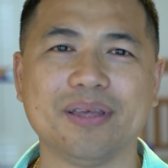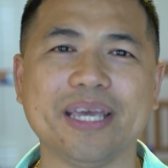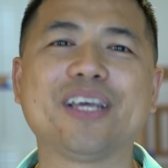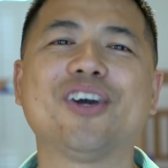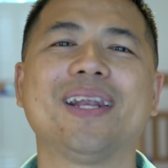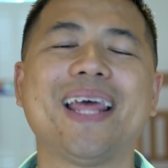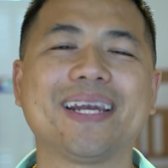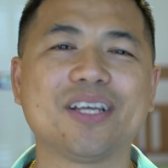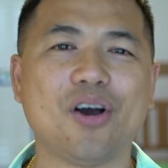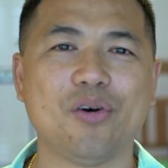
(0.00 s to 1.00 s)
He couldn't
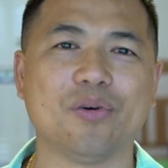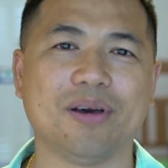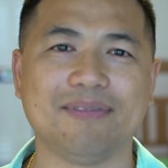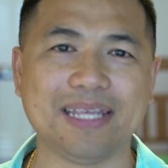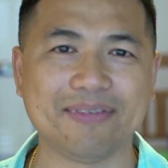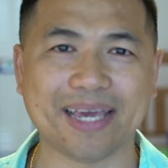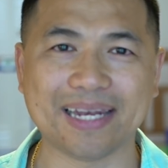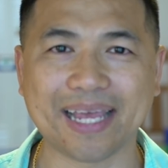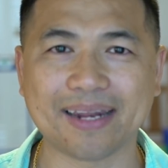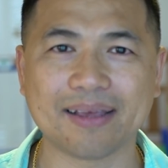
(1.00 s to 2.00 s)
let go of leaving
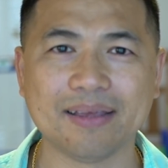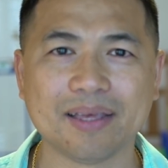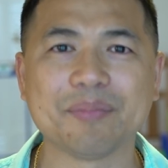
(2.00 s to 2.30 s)
Atlanta